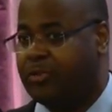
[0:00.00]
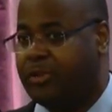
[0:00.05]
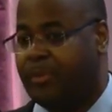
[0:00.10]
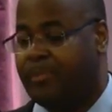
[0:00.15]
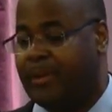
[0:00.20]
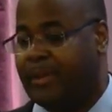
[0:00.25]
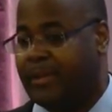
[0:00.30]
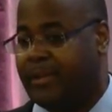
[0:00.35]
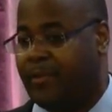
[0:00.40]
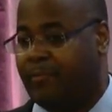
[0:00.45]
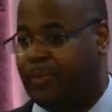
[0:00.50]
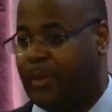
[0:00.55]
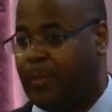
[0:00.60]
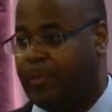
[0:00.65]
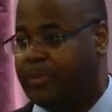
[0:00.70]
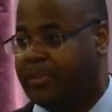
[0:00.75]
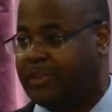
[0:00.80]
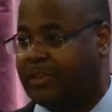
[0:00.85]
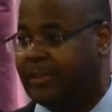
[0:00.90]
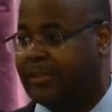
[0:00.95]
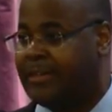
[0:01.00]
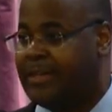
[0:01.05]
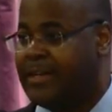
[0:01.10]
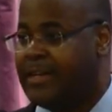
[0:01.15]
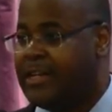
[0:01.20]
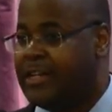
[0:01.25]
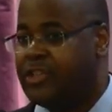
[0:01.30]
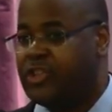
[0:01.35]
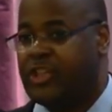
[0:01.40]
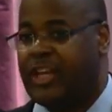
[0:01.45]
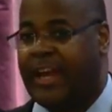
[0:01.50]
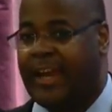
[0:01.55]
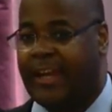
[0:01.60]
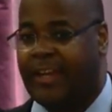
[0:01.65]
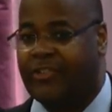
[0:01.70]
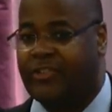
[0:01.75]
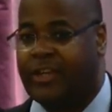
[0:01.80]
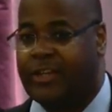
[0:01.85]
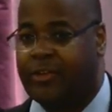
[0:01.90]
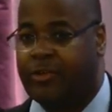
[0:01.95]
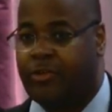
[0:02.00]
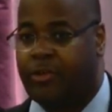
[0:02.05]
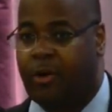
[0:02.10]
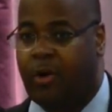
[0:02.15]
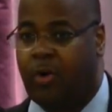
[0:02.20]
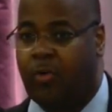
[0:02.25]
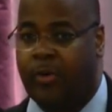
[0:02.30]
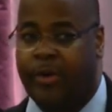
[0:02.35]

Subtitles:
the ability of people to change and grow.